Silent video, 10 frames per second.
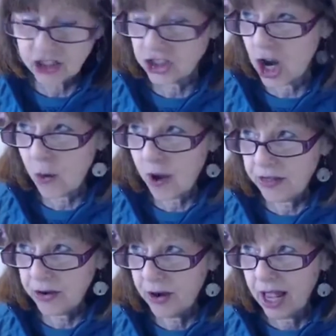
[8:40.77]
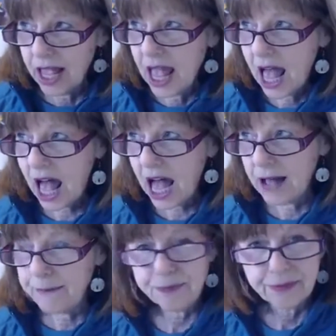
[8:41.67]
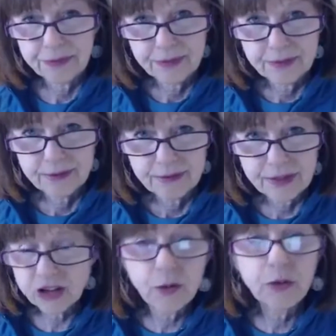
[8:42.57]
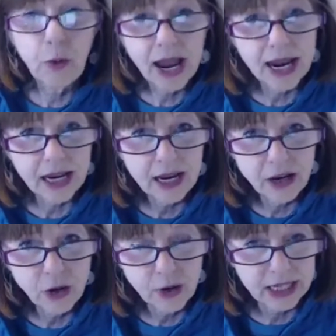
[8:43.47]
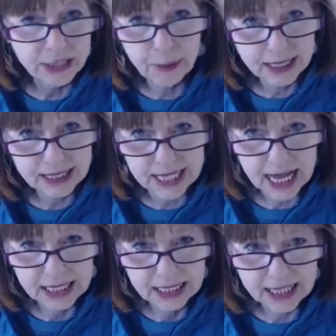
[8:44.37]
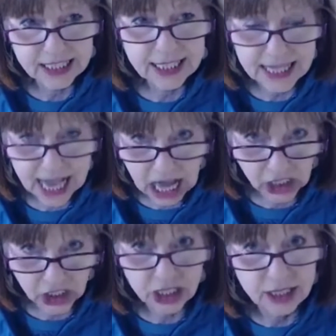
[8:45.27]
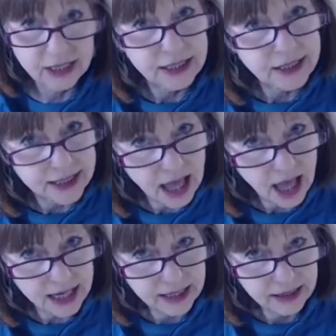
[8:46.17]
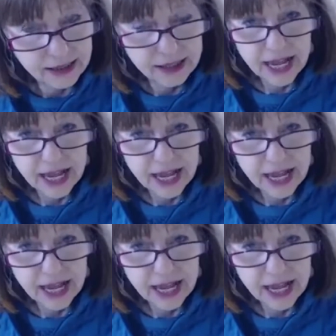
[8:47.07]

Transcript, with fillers: There's no other um, there's no other way you can express that. That's intelligent design.